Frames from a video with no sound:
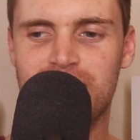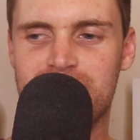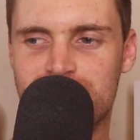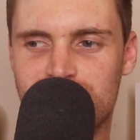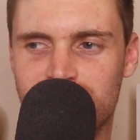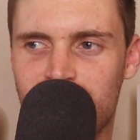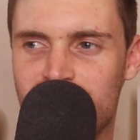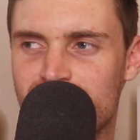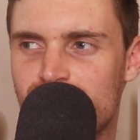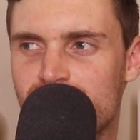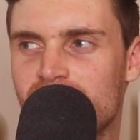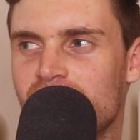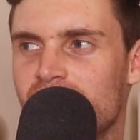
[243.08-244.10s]
like
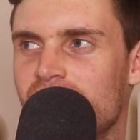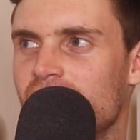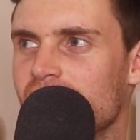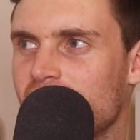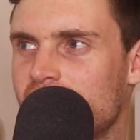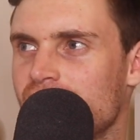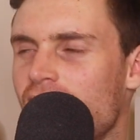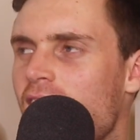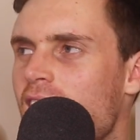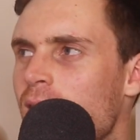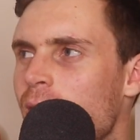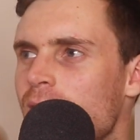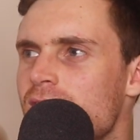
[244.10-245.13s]
sludge. Like if I
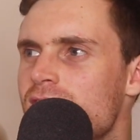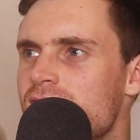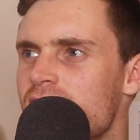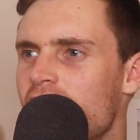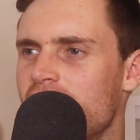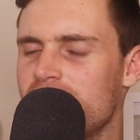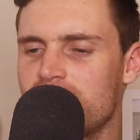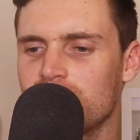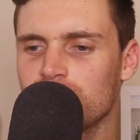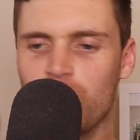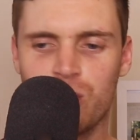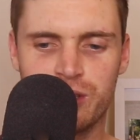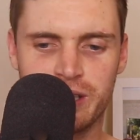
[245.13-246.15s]
was a
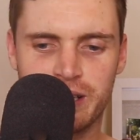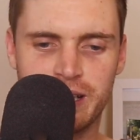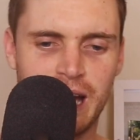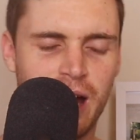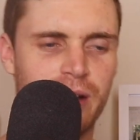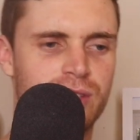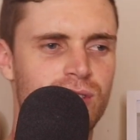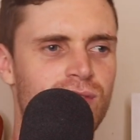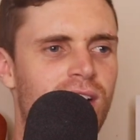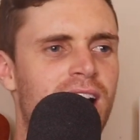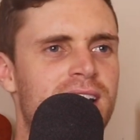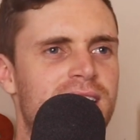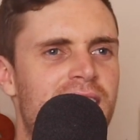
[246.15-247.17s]
Nickelodeon character
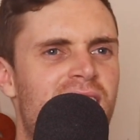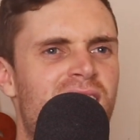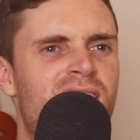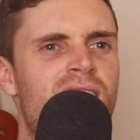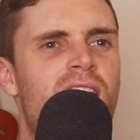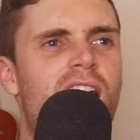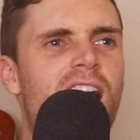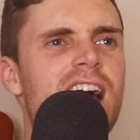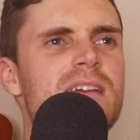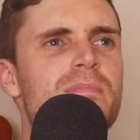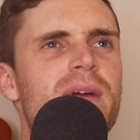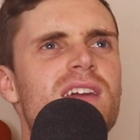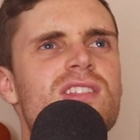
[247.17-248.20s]
right now,
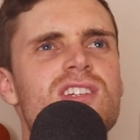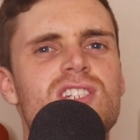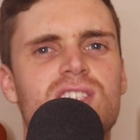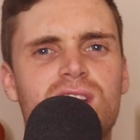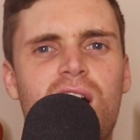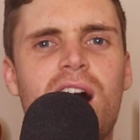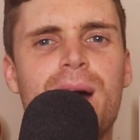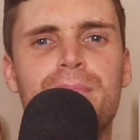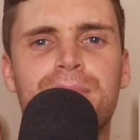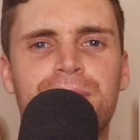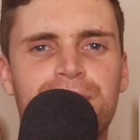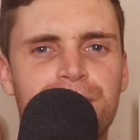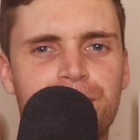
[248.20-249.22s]
I'd be the slime.
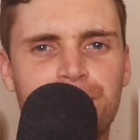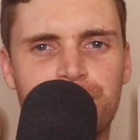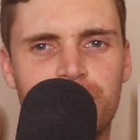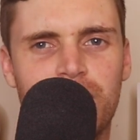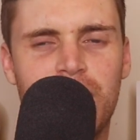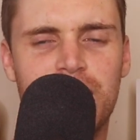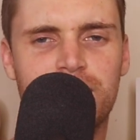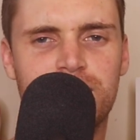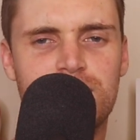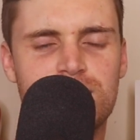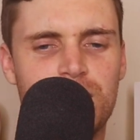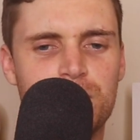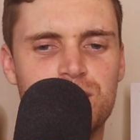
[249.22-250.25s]
And
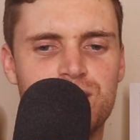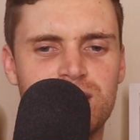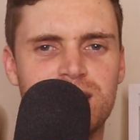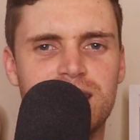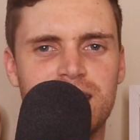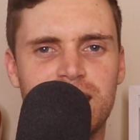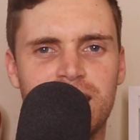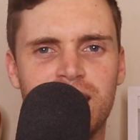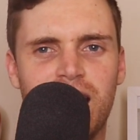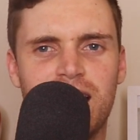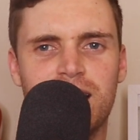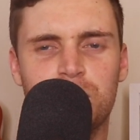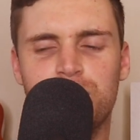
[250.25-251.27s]
because I'm sitting here
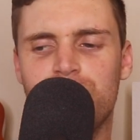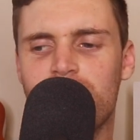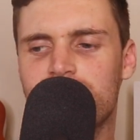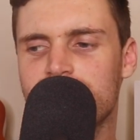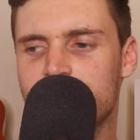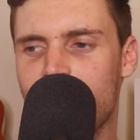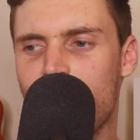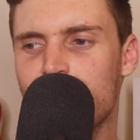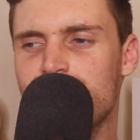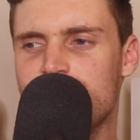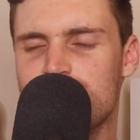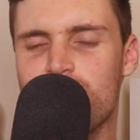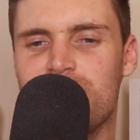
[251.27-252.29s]
and I'm fucking
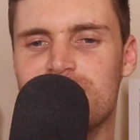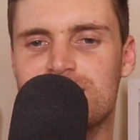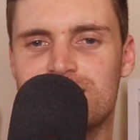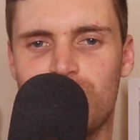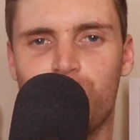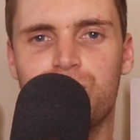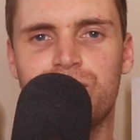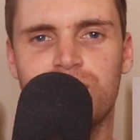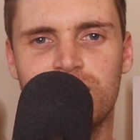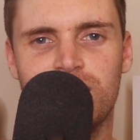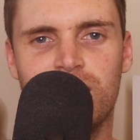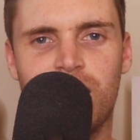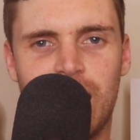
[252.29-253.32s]
covered in myself.
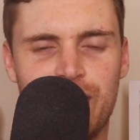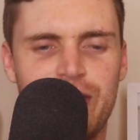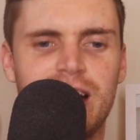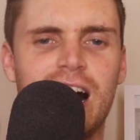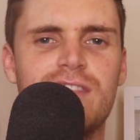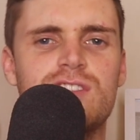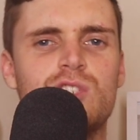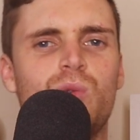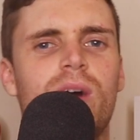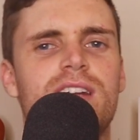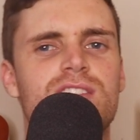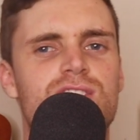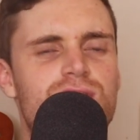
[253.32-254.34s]
I think I've
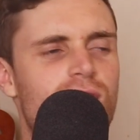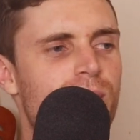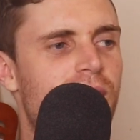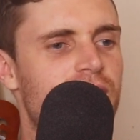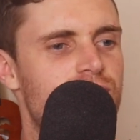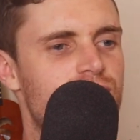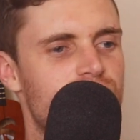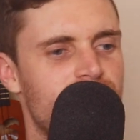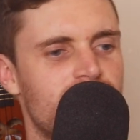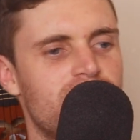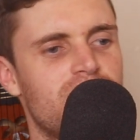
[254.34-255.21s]
sweated so much